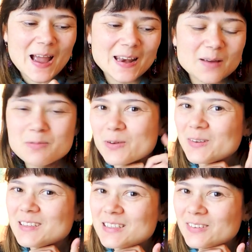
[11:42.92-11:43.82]
and I'm not
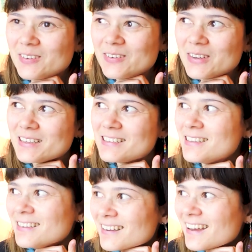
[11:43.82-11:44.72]
gonna tell you
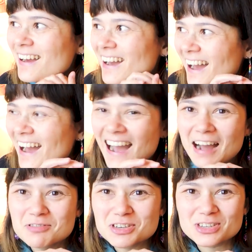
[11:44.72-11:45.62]
yet.
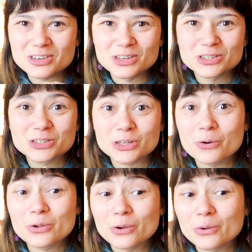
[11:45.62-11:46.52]
I'm just gonna
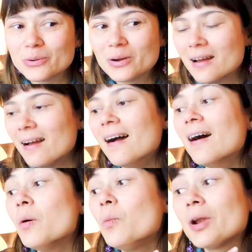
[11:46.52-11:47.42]
show you
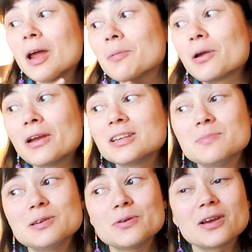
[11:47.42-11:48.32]
what I'm going to
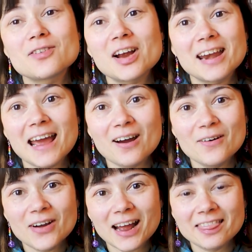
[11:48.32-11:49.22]
be doing right
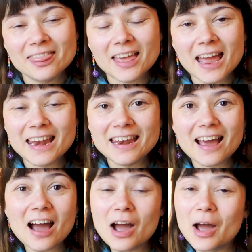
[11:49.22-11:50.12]
now and
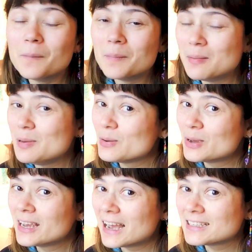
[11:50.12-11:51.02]
then uh, maybe you
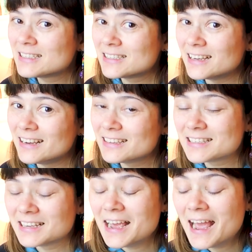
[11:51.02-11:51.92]
can guess
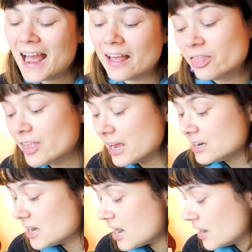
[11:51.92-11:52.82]
it and
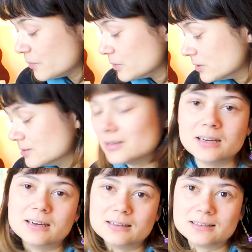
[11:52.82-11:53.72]
then I will
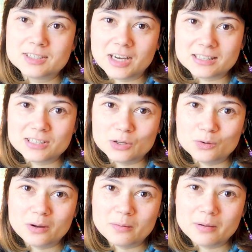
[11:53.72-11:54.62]
uh, chat to
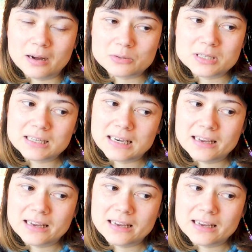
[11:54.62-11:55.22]
you about it